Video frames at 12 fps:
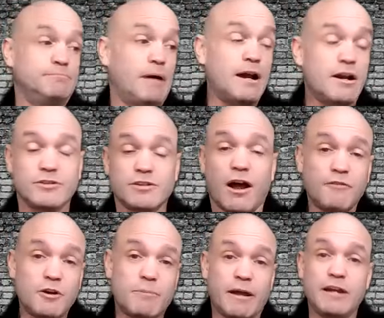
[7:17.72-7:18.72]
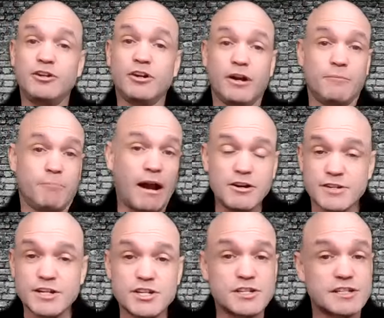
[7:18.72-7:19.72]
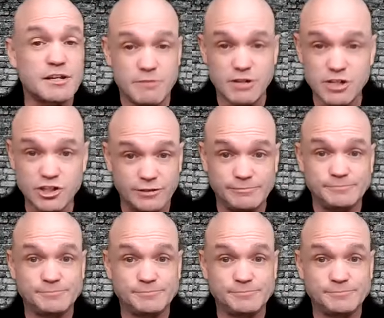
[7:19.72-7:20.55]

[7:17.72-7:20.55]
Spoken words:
Buyers offer to pay your buyer's agent's commission.